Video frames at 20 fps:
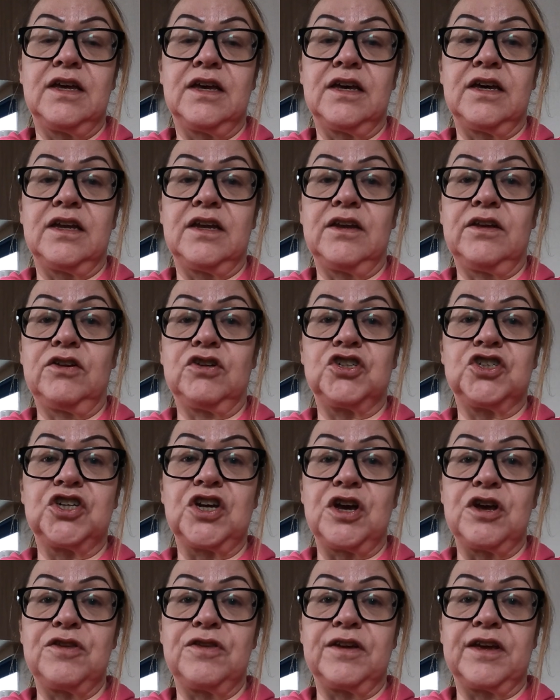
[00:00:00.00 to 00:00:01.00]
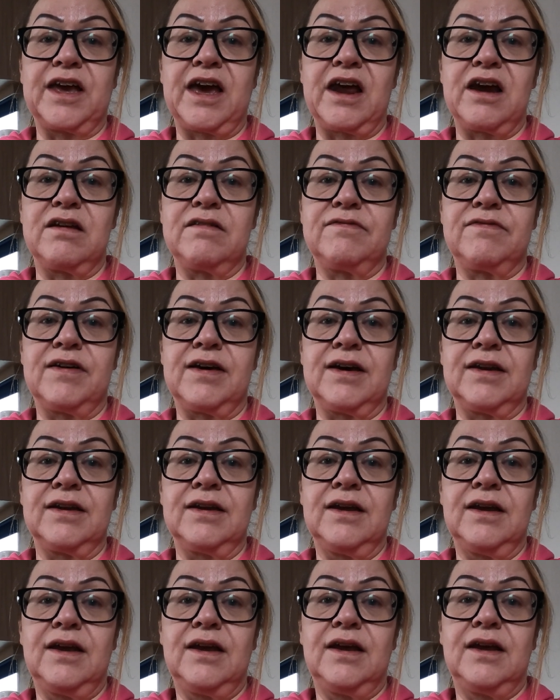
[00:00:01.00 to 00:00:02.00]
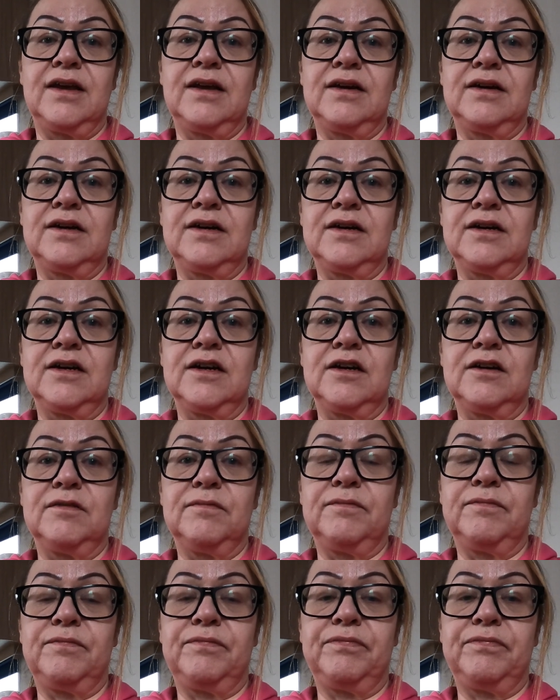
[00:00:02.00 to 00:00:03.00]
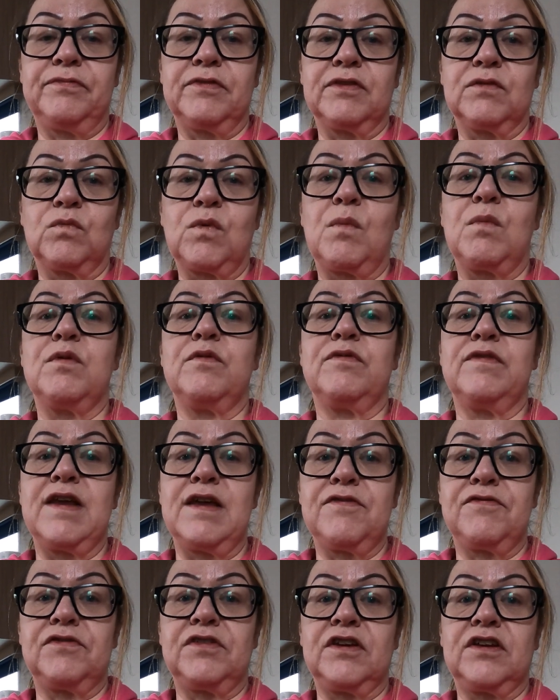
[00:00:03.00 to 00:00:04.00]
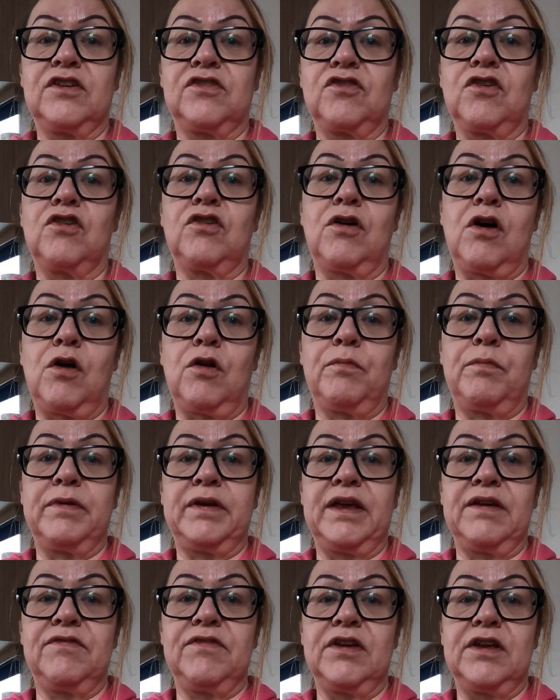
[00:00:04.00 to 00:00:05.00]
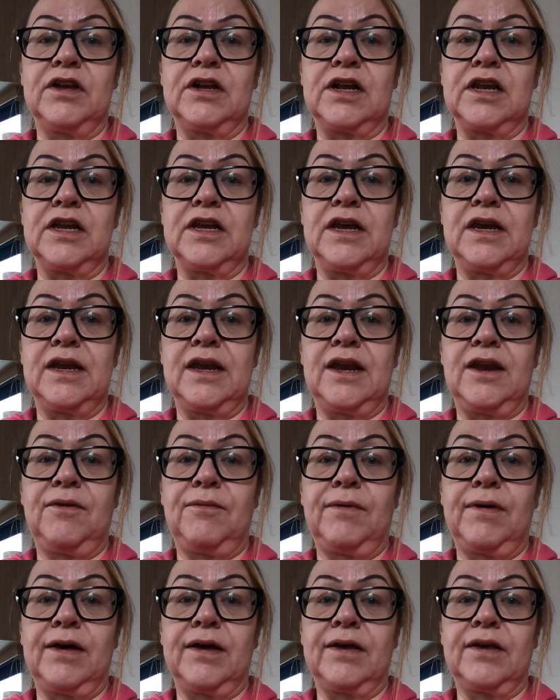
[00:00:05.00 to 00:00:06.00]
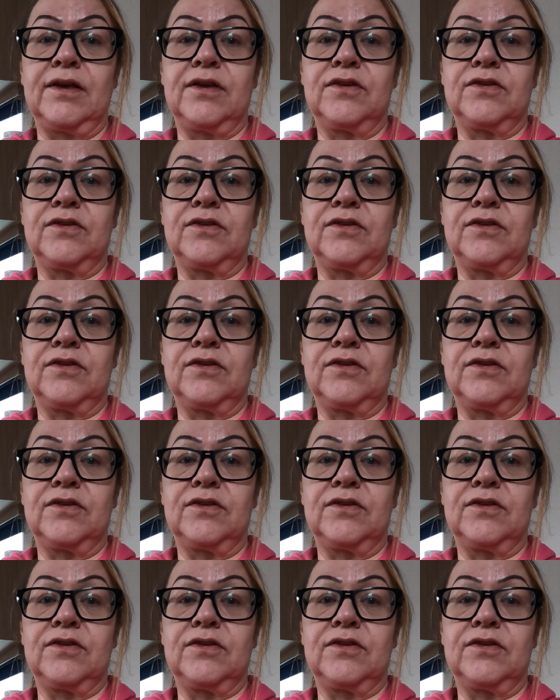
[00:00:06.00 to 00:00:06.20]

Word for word: and it'll show you the caravan um, when we've left it because I'll, I'll be giving it a clean anyway.